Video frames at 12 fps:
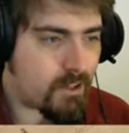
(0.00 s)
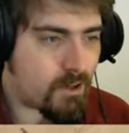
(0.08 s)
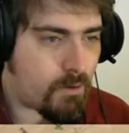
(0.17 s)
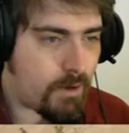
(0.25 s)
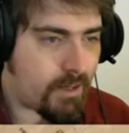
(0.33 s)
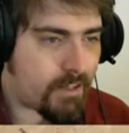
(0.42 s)

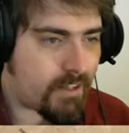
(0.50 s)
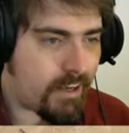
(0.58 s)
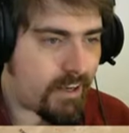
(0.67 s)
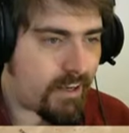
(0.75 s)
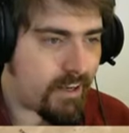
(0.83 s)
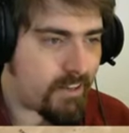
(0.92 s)
quite
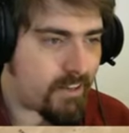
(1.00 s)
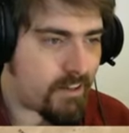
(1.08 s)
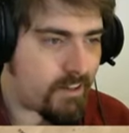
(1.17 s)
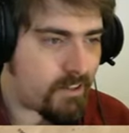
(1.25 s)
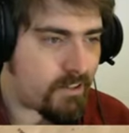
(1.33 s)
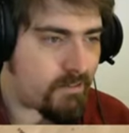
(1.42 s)
a
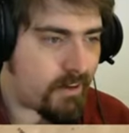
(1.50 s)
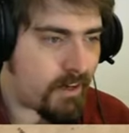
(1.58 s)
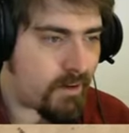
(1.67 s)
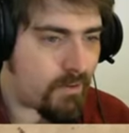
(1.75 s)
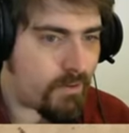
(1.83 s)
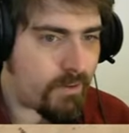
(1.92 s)

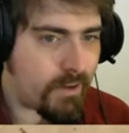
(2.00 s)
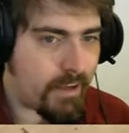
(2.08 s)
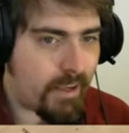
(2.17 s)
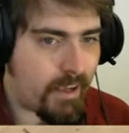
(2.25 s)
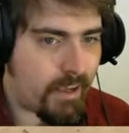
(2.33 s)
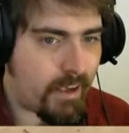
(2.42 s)
turnaround
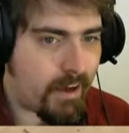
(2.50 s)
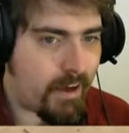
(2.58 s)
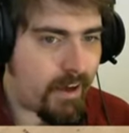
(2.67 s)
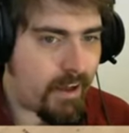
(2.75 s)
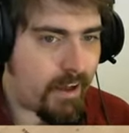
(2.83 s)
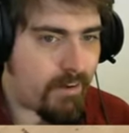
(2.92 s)

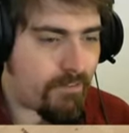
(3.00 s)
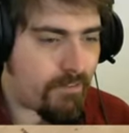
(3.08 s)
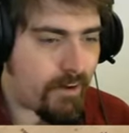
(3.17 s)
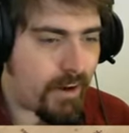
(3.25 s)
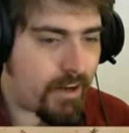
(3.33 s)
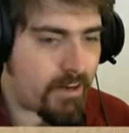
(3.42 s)
here
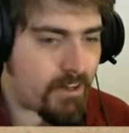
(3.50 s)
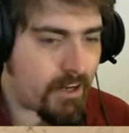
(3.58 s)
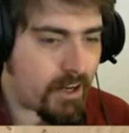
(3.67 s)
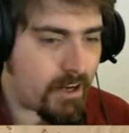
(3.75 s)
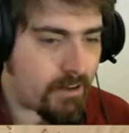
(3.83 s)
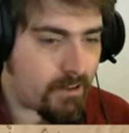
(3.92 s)
if A J
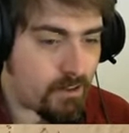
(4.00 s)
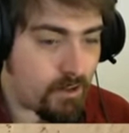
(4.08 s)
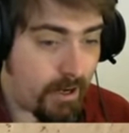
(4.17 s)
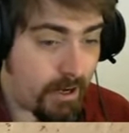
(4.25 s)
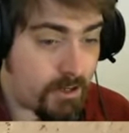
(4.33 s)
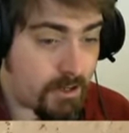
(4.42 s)
can.
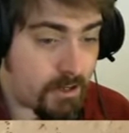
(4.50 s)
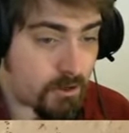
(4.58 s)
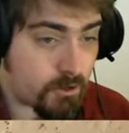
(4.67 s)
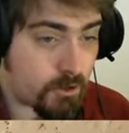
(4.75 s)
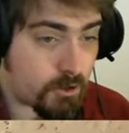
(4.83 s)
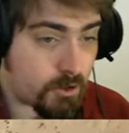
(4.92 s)
A J
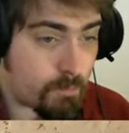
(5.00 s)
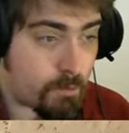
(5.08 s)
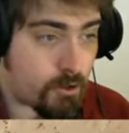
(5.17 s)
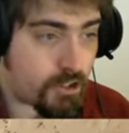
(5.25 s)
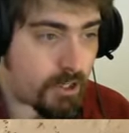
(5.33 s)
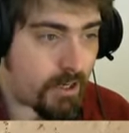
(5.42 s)
is also
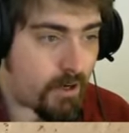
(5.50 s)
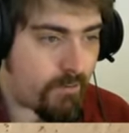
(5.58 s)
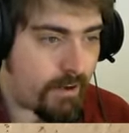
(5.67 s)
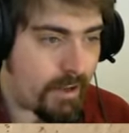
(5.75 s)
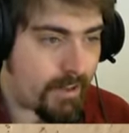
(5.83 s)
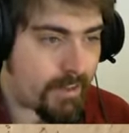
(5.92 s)
pushing in over here.